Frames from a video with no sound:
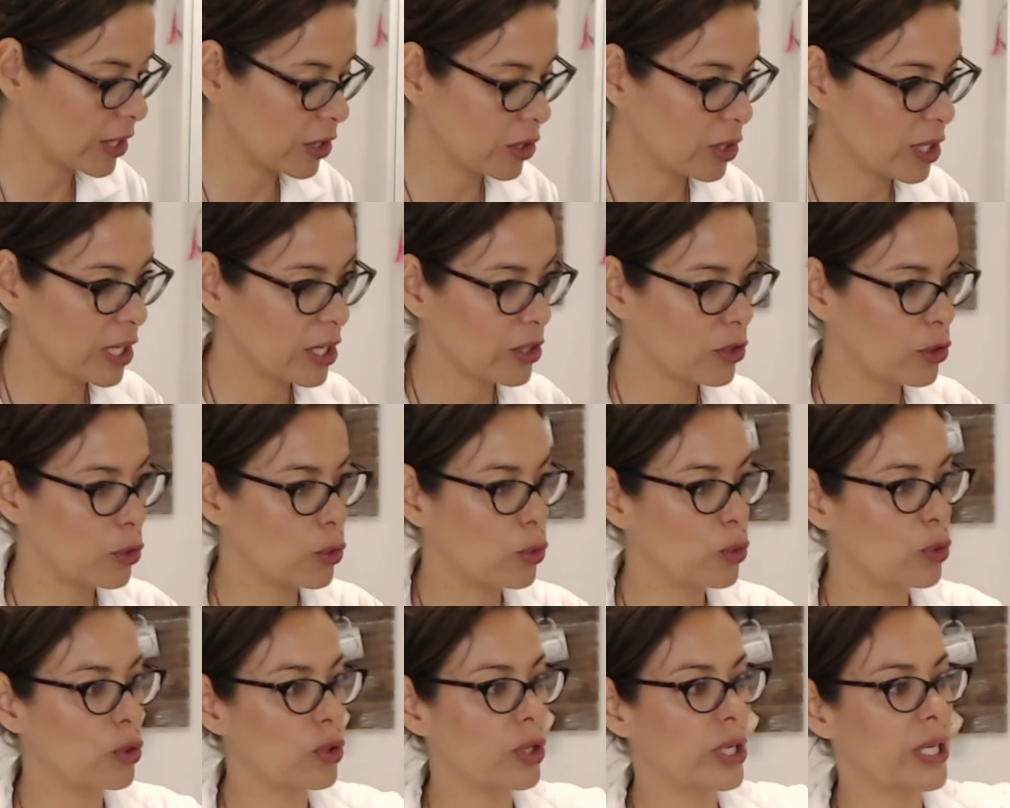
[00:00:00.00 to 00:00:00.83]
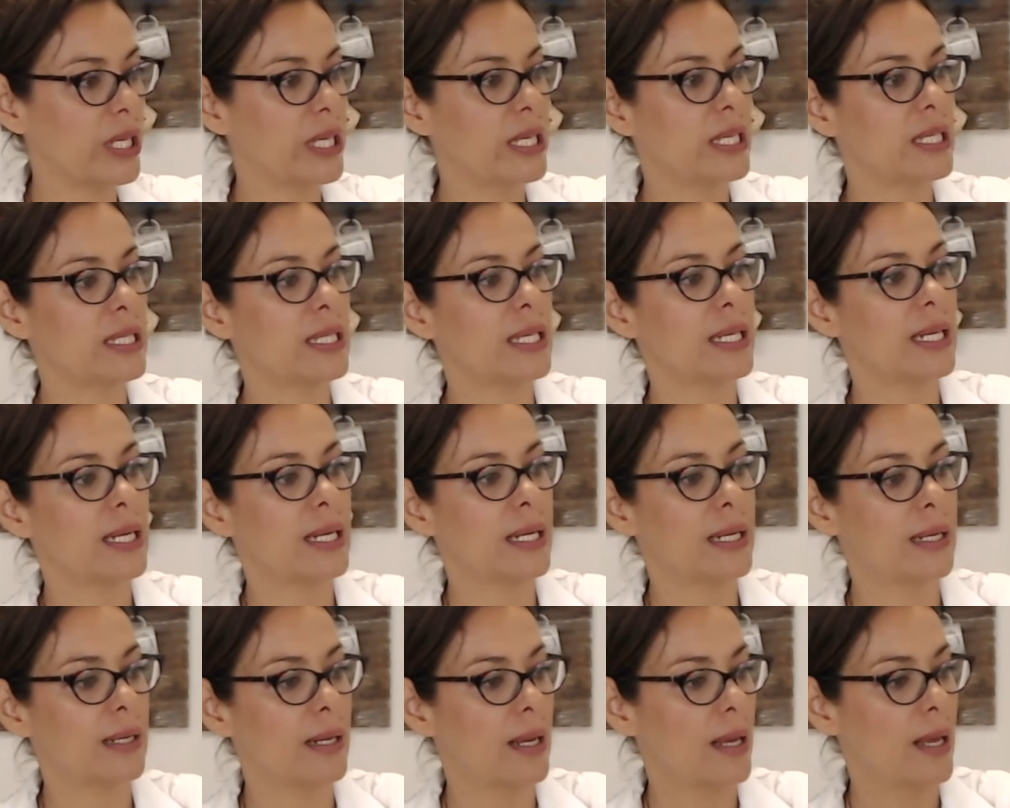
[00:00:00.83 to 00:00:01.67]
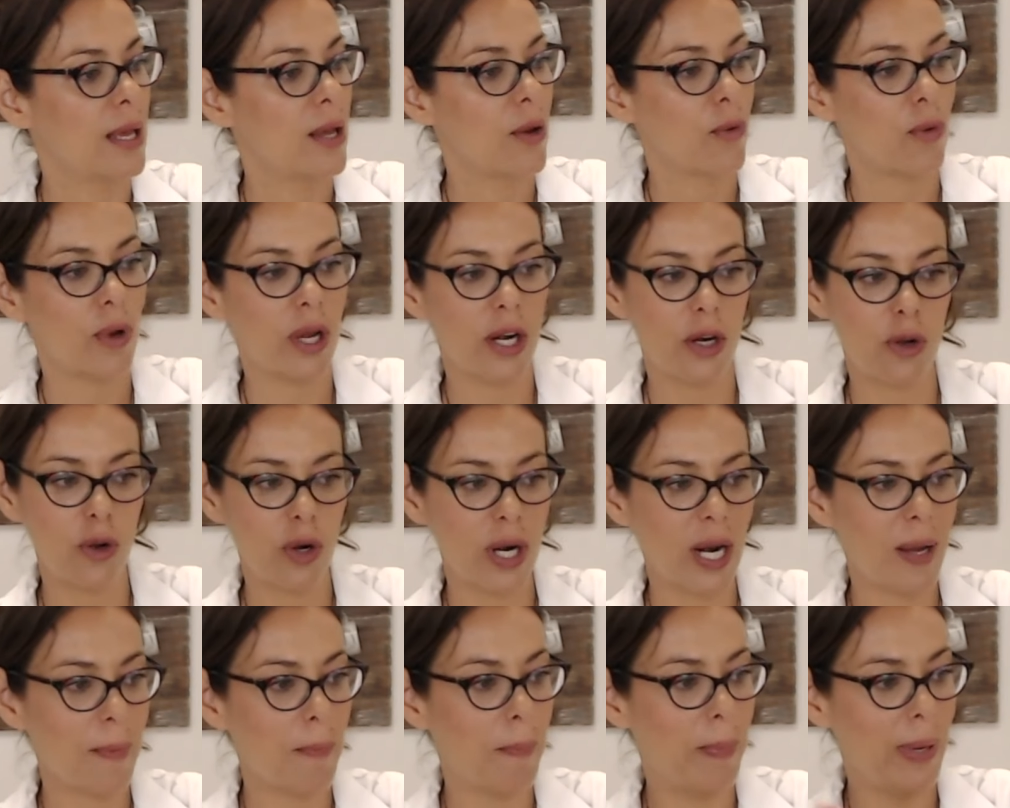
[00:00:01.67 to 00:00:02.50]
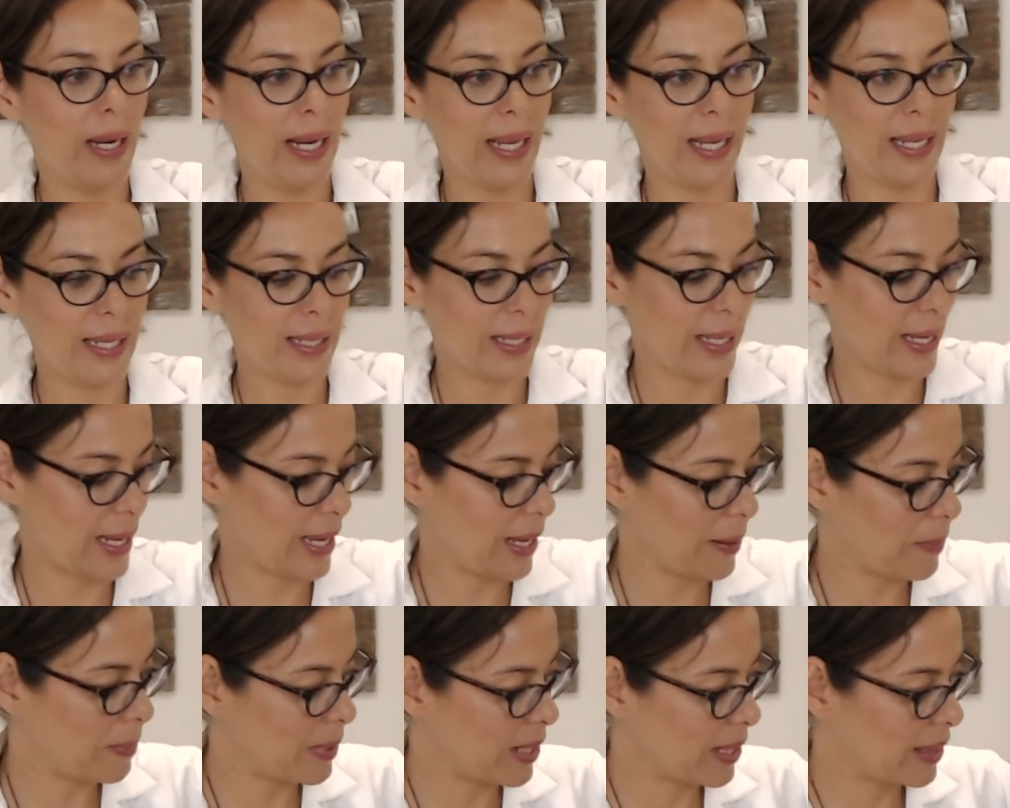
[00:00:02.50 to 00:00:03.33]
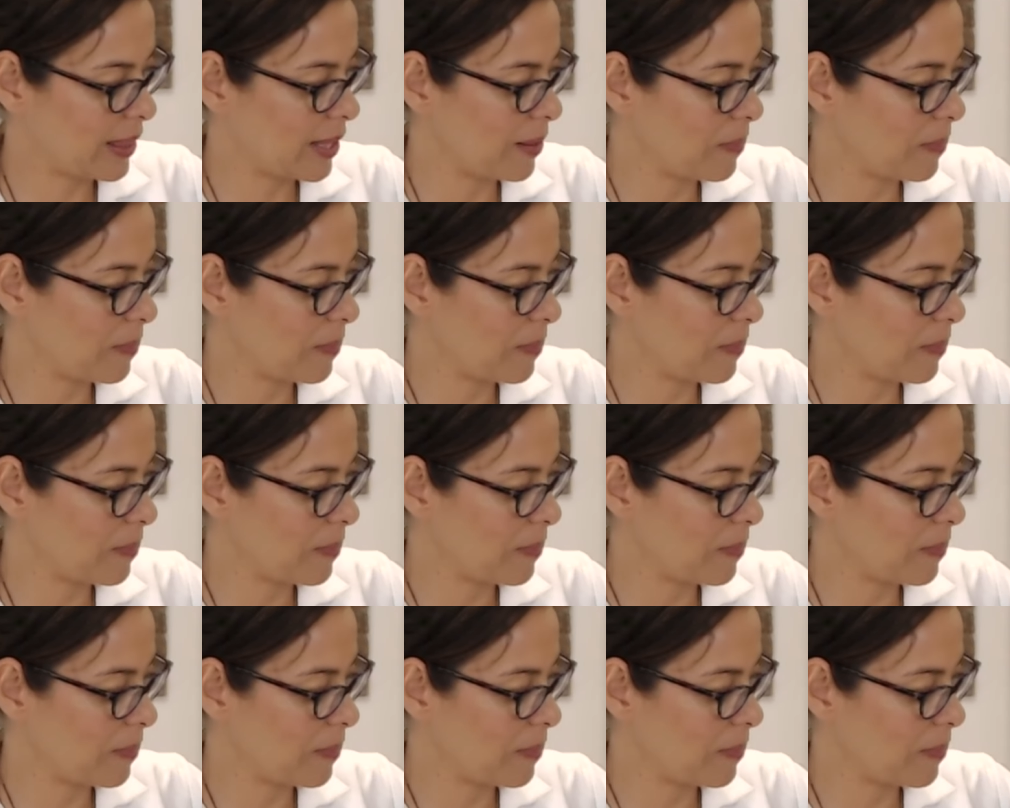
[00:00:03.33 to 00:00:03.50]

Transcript: to do is we are going to blend everything